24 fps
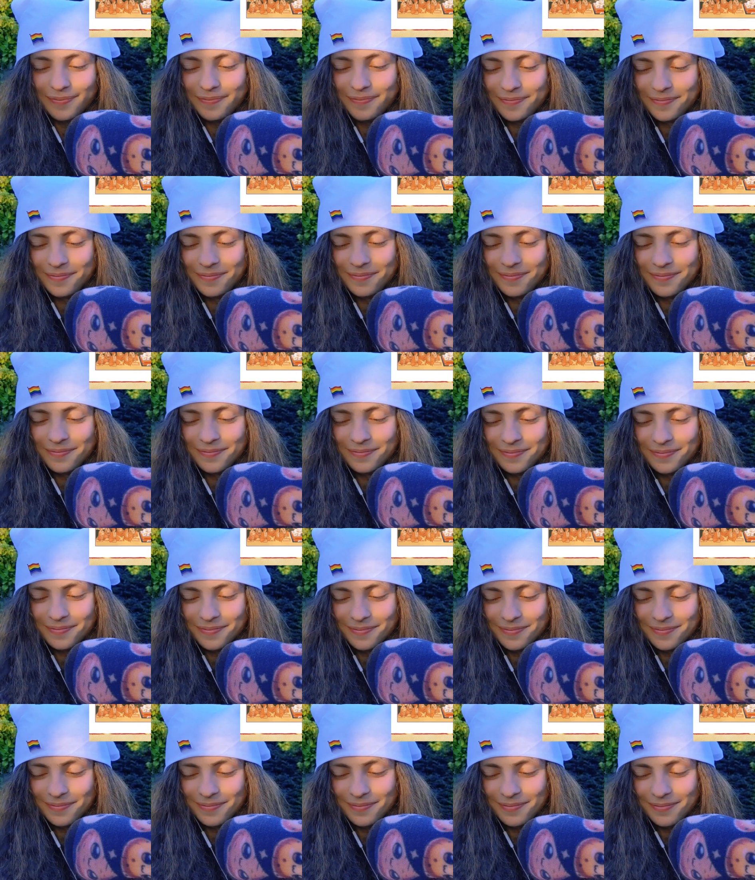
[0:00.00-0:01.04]

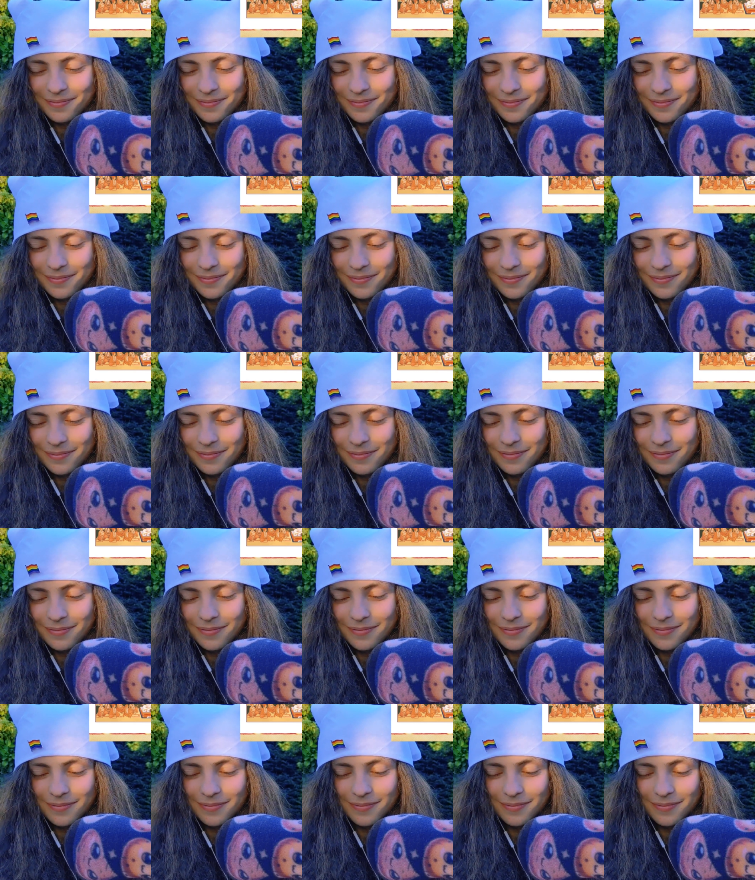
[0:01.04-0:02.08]

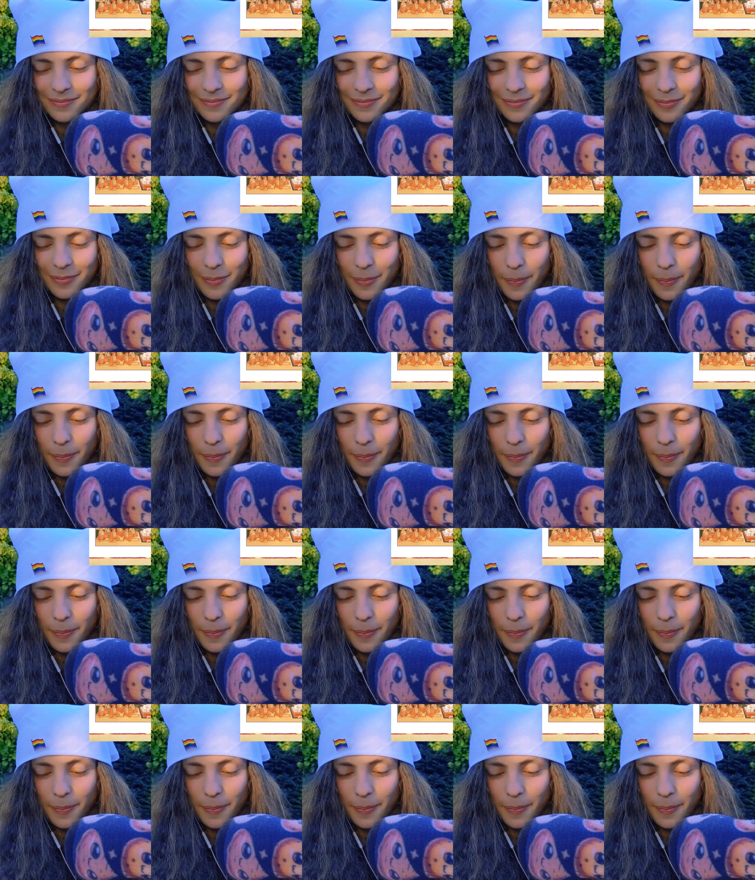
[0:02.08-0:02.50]
Nobody speaks.